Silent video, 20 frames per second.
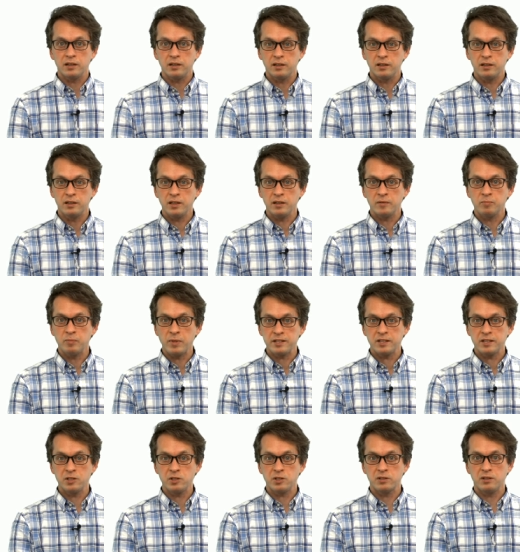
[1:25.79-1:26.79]
The
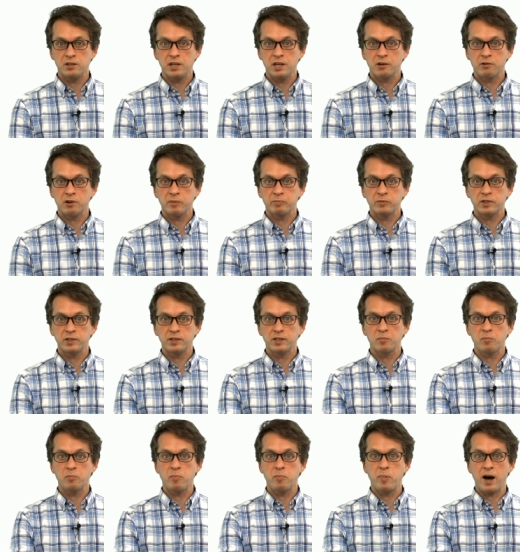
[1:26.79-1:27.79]
message is
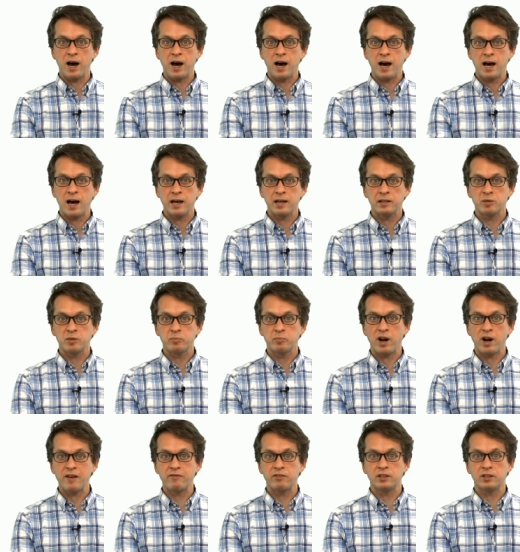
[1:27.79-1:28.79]
decrypted by the
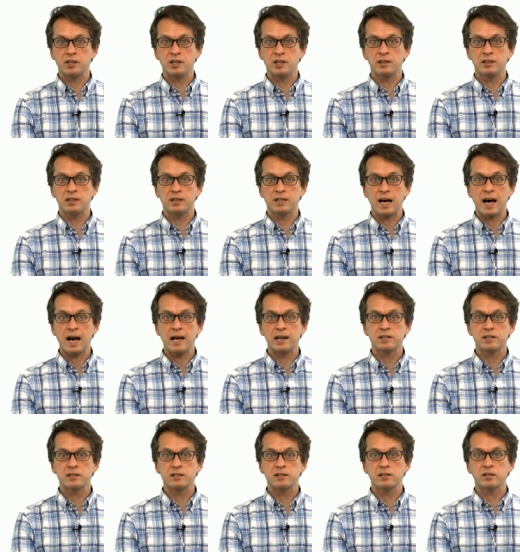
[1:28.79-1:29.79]
private key that
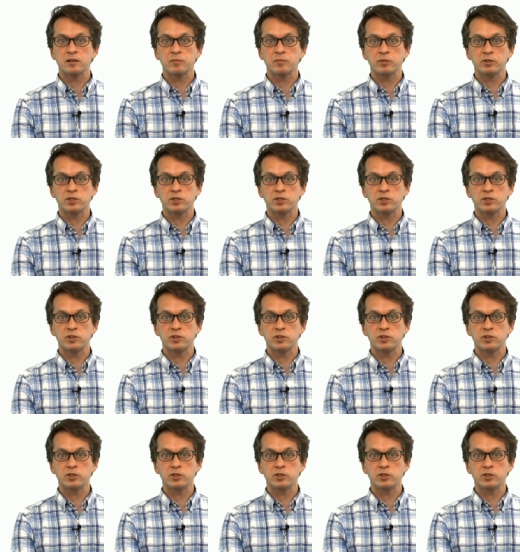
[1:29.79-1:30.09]
Alice